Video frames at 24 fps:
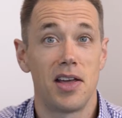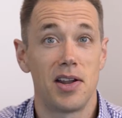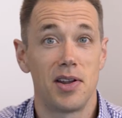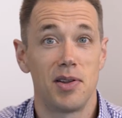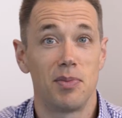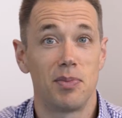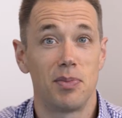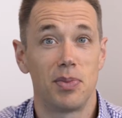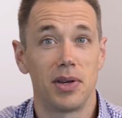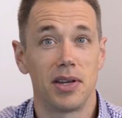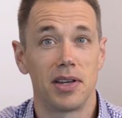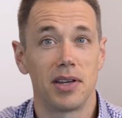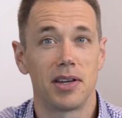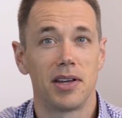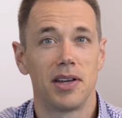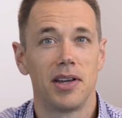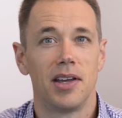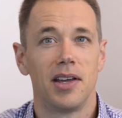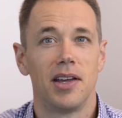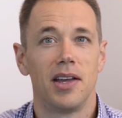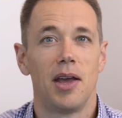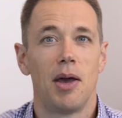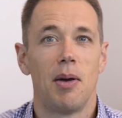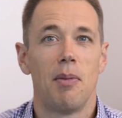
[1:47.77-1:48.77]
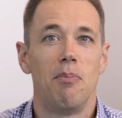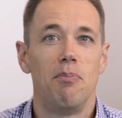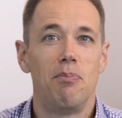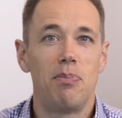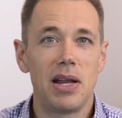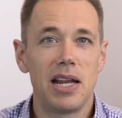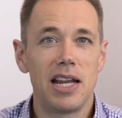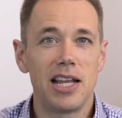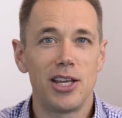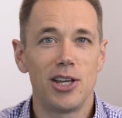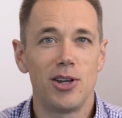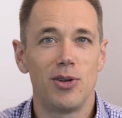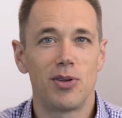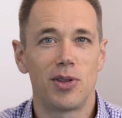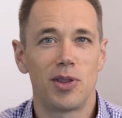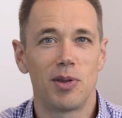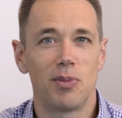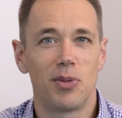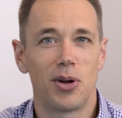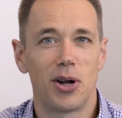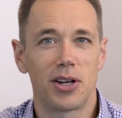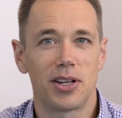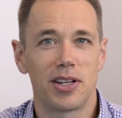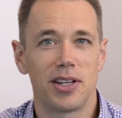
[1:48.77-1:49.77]
hit it big beating you to the
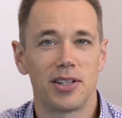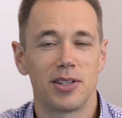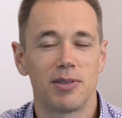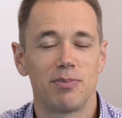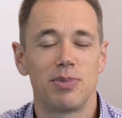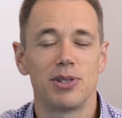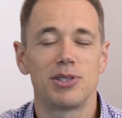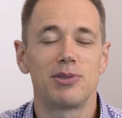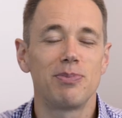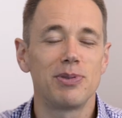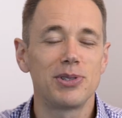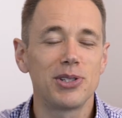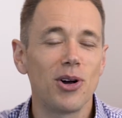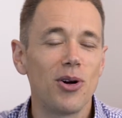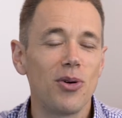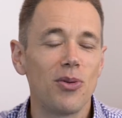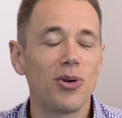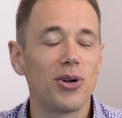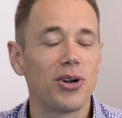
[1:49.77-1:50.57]
market. But, but don't